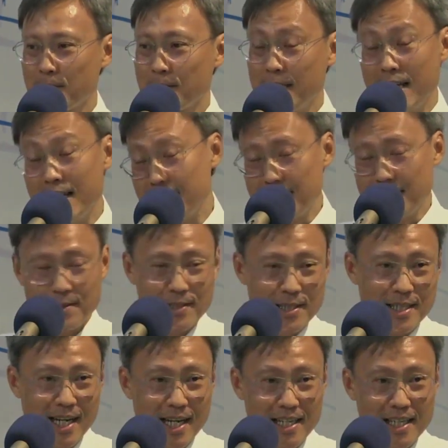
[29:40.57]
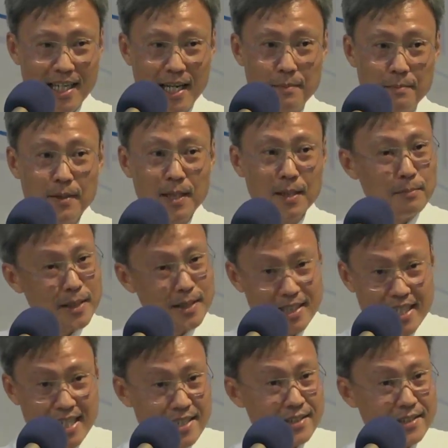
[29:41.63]
Yes, he's going to die again because
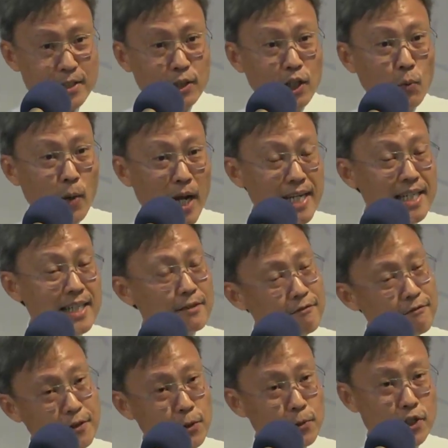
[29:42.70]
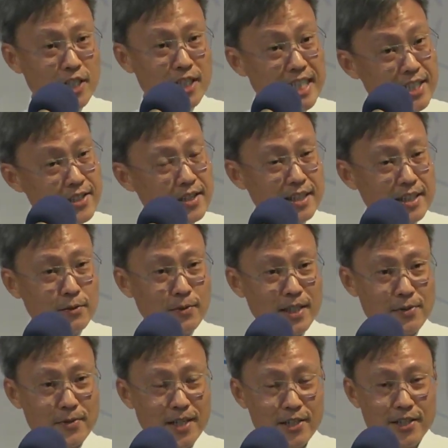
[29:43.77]
he's still awaiting a future eternal
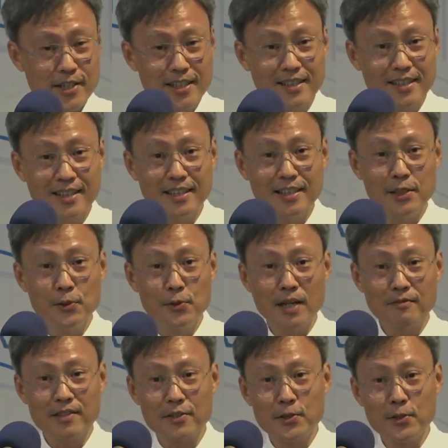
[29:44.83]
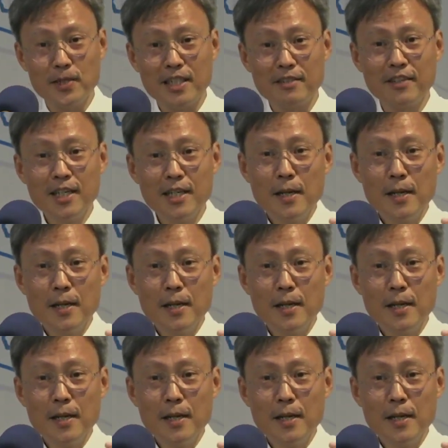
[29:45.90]
resurrection in the new heavens, new earth.